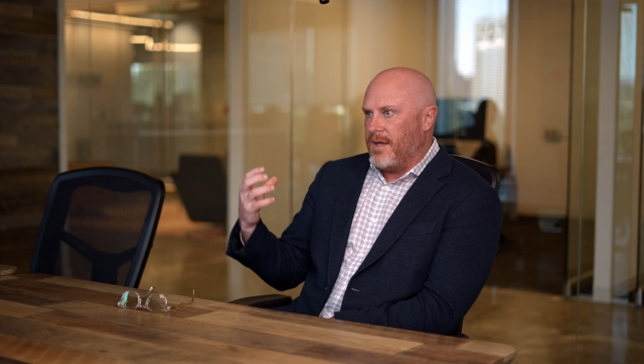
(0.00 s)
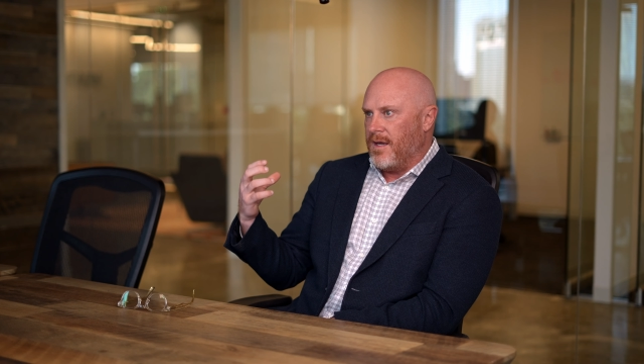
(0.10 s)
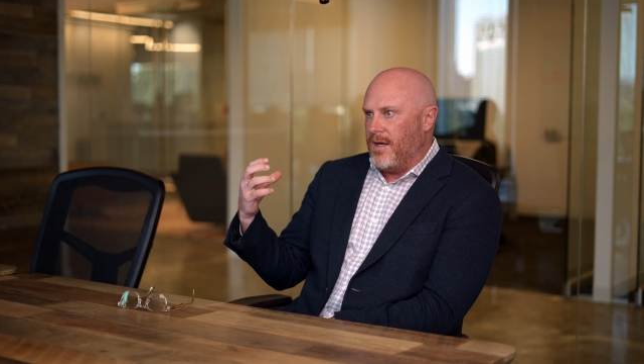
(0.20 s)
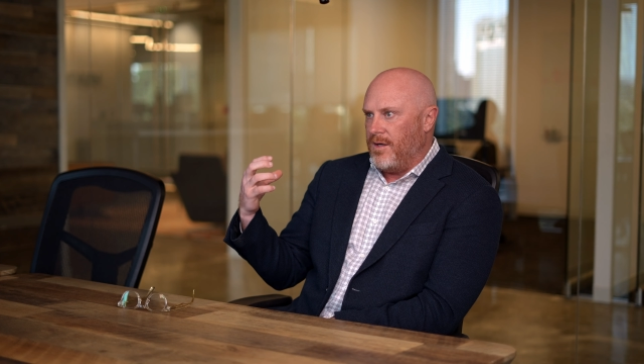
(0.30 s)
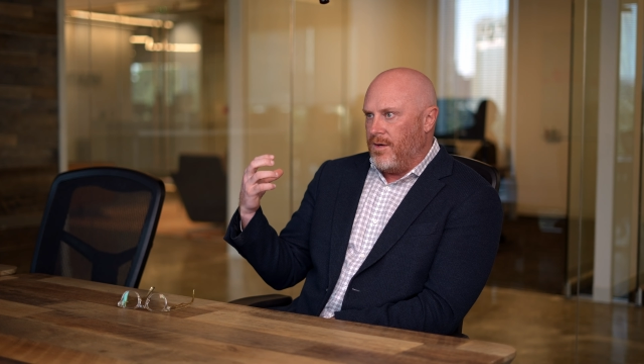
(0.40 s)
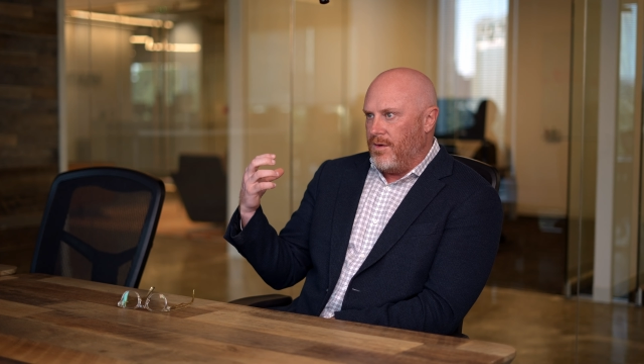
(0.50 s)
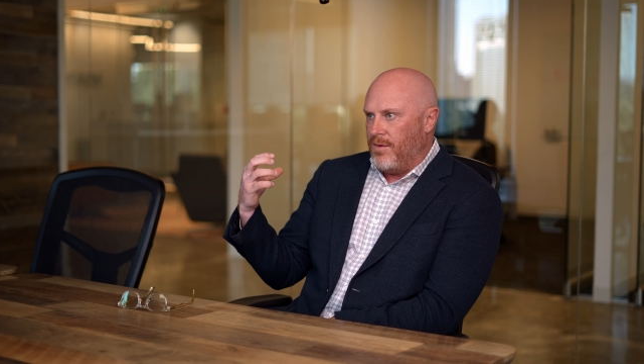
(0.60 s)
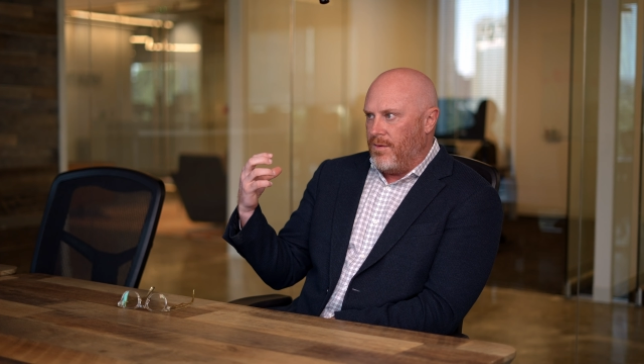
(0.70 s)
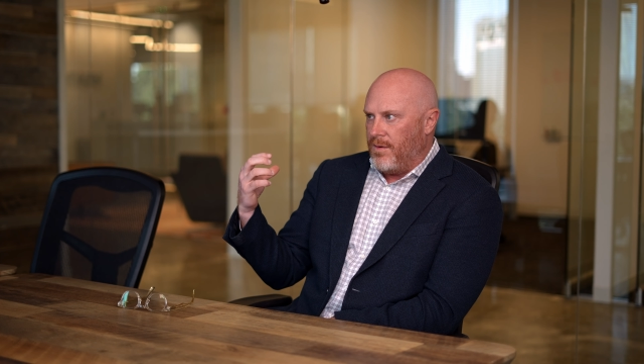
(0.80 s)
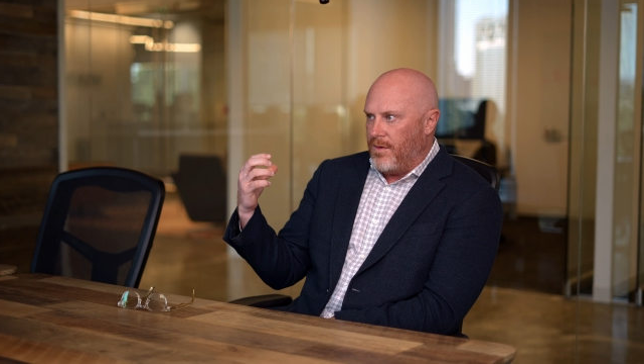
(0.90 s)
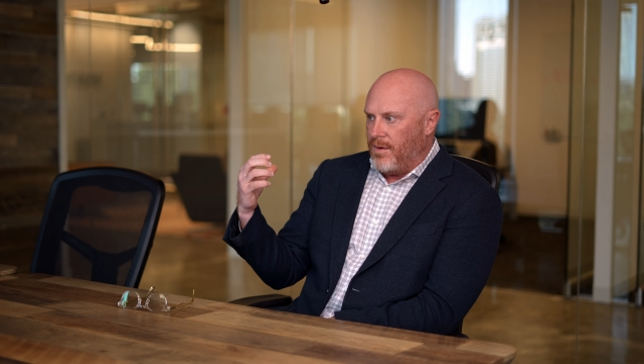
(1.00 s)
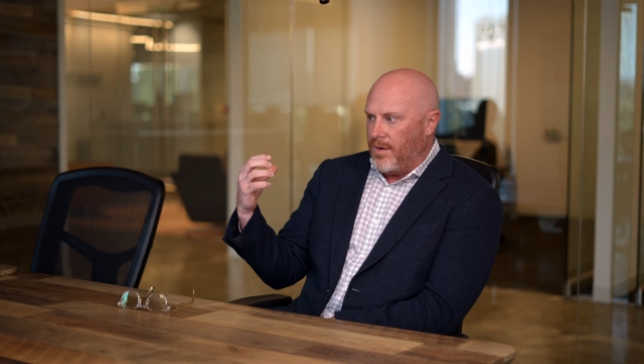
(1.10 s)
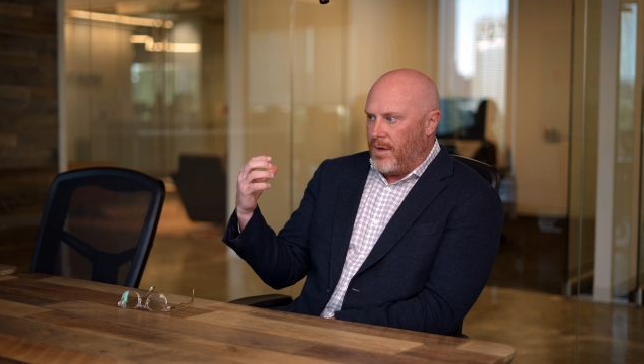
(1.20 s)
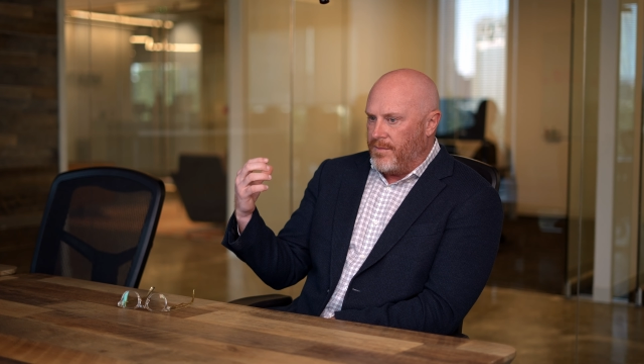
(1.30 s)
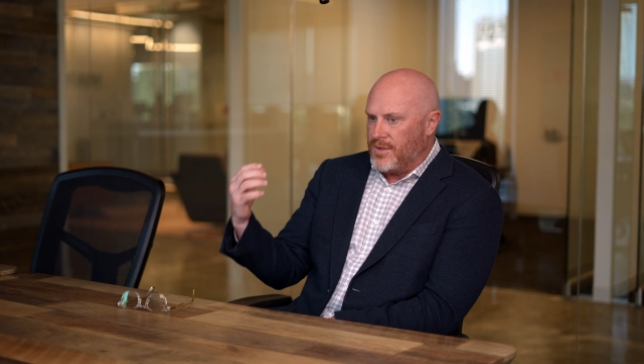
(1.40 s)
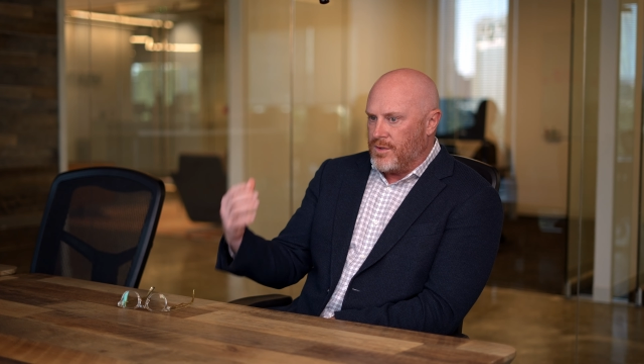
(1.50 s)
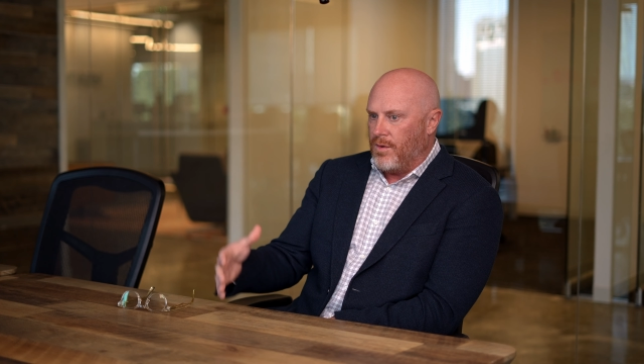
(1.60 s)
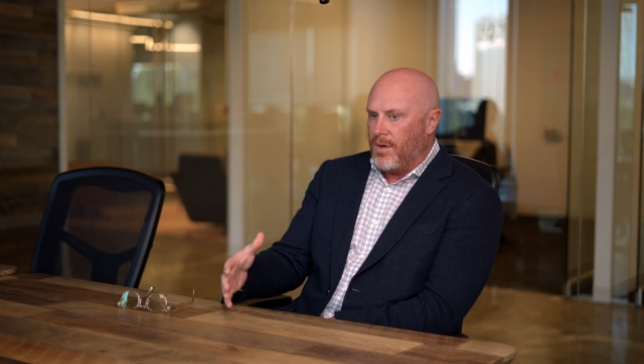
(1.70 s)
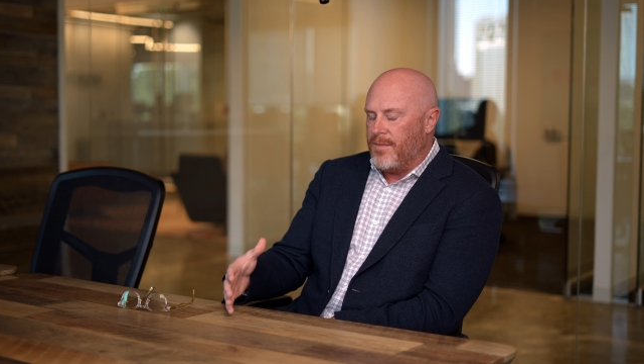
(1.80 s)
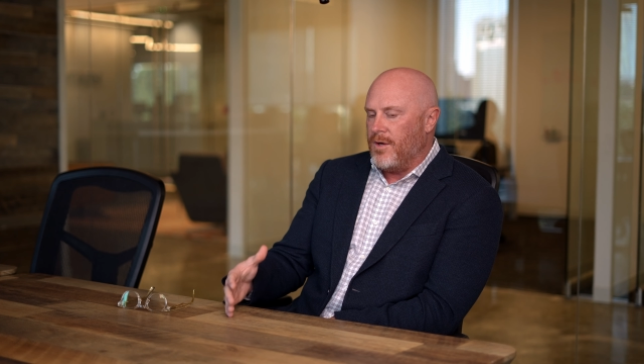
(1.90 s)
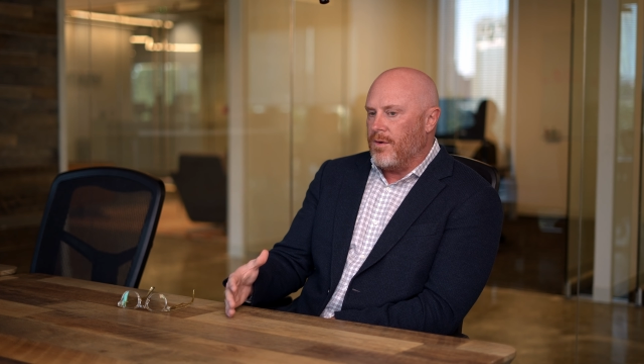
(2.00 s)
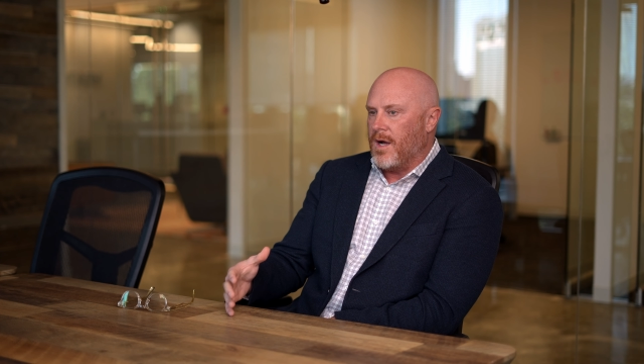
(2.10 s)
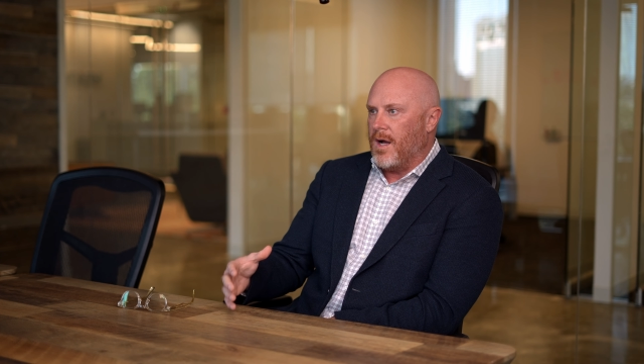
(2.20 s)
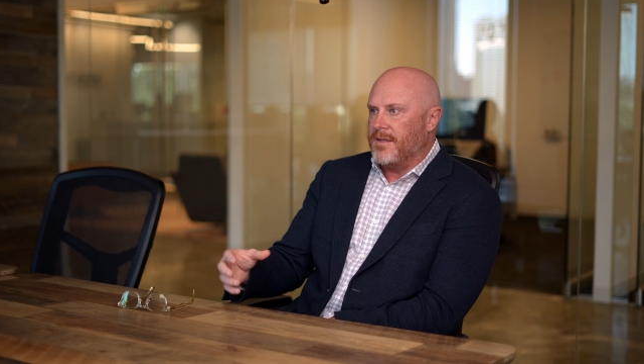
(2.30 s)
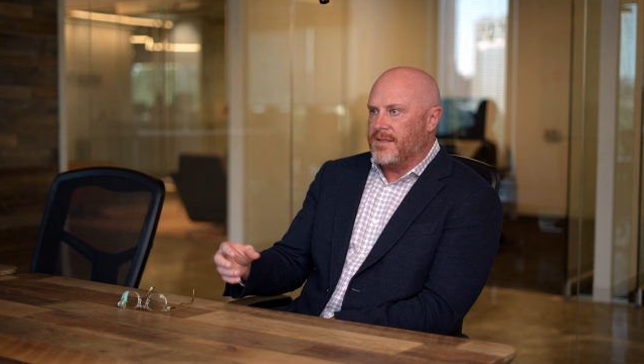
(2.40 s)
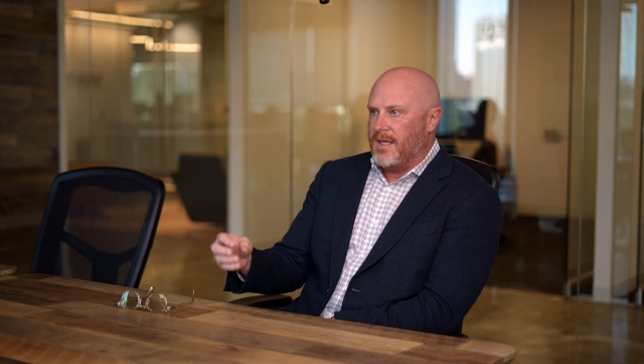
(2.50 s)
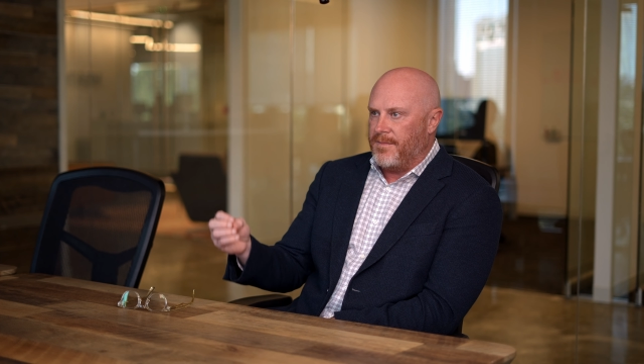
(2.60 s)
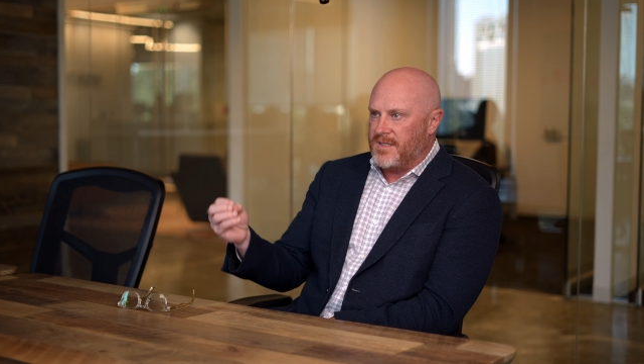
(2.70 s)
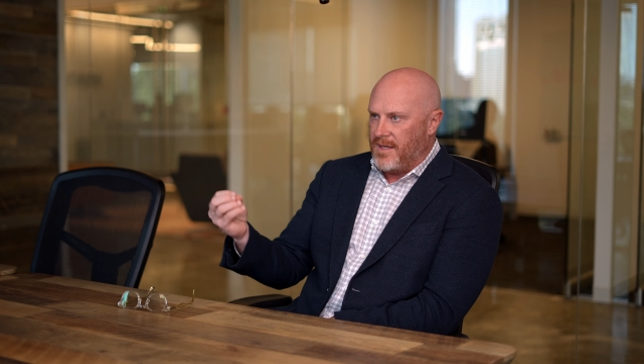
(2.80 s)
can you absorb new concepts,